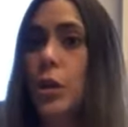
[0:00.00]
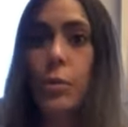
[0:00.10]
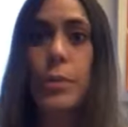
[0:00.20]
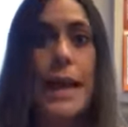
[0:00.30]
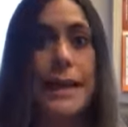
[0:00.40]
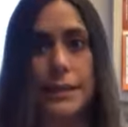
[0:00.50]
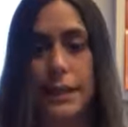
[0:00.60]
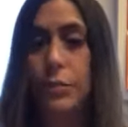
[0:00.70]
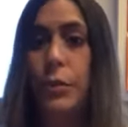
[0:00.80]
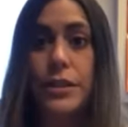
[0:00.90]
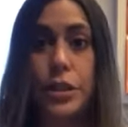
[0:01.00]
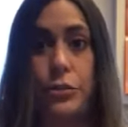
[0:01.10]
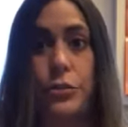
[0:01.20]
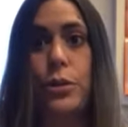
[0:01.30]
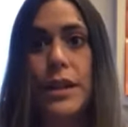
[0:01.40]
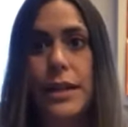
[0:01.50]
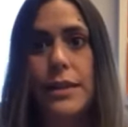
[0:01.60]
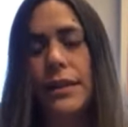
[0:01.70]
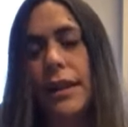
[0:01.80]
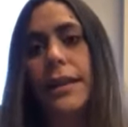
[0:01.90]
plastic residues or
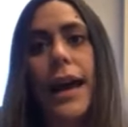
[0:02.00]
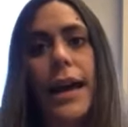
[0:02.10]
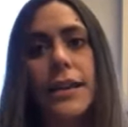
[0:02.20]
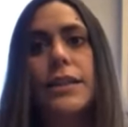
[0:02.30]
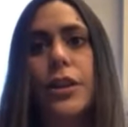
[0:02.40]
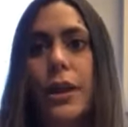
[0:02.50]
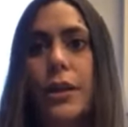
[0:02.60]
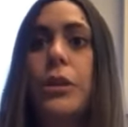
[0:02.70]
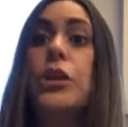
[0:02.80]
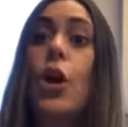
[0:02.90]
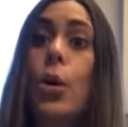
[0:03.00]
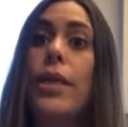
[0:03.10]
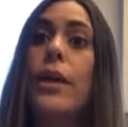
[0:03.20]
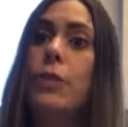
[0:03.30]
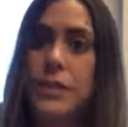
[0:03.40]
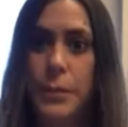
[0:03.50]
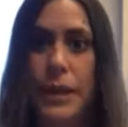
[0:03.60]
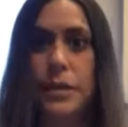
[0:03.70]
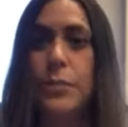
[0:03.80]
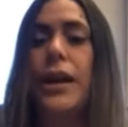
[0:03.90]
anything like that, so that we know that what's
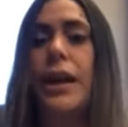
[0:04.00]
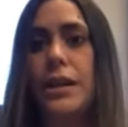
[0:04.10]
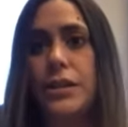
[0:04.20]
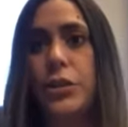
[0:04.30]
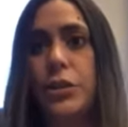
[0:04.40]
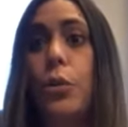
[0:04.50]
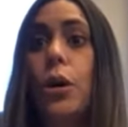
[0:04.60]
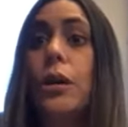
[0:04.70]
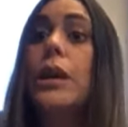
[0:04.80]
being sprayed onto or